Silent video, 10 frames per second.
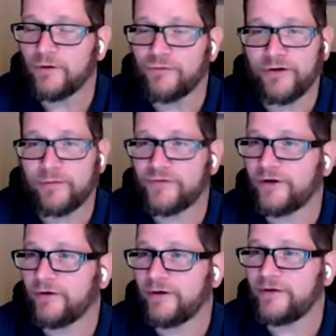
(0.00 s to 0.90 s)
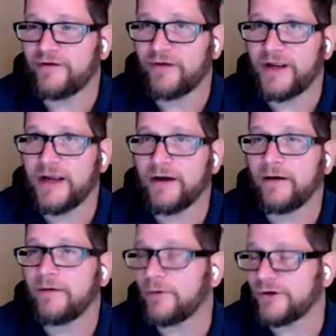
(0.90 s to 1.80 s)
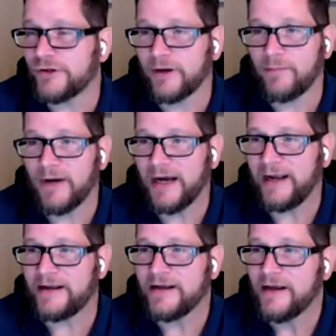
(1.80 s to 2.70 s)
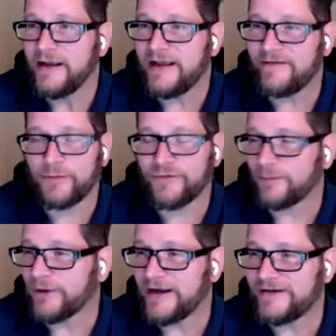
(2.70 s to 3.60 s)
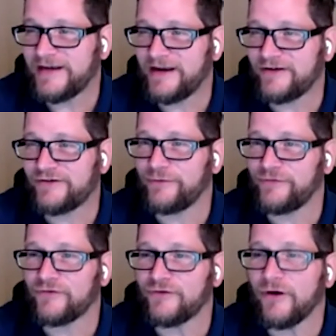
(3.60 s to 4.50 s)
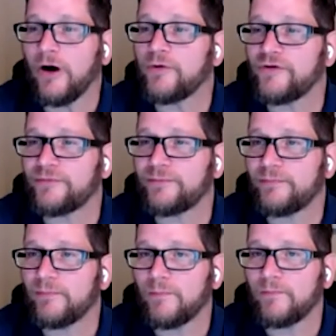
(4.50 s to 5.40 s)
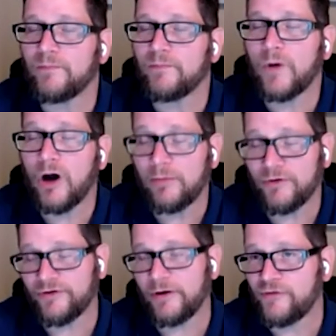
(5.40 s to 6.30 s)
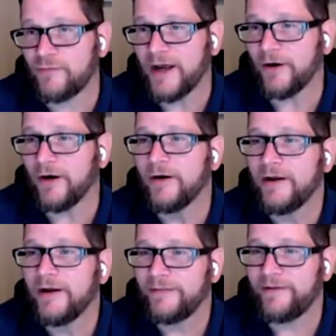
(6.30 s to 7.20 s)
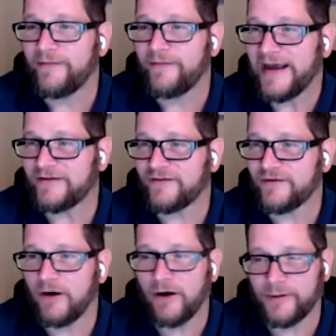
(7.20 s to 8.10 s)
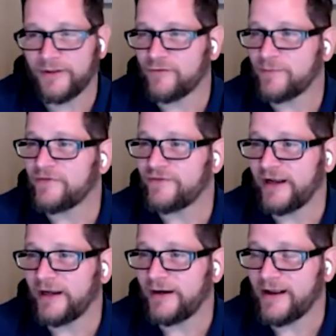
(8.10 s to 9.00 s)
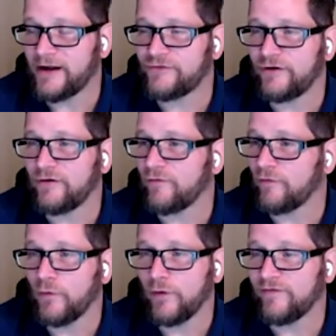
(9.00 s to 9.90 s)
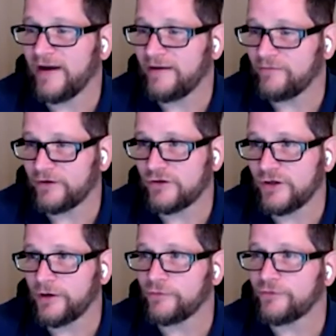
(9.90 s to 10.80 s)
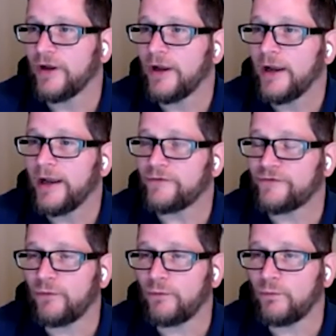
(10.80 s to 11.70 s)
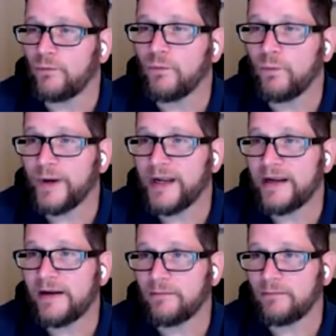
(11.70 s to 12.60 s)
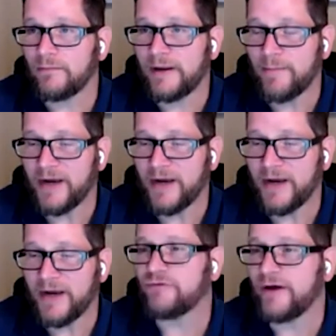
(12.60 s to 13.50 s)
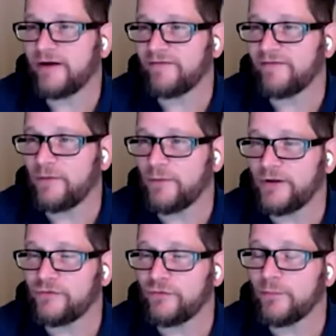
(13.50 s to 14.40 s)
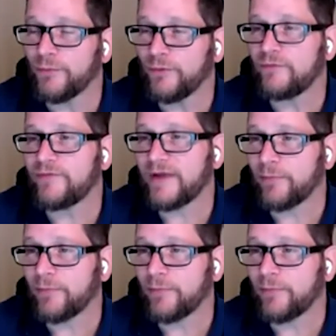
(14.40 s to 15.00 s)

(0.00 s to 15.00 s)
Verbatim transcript: Servers increase every year, and what you can buy, even with supply chain issues, is almost always better than that hardware that's been sitting at a data center for 4, 5, 6 years. And so we and my team try to find ways to improve that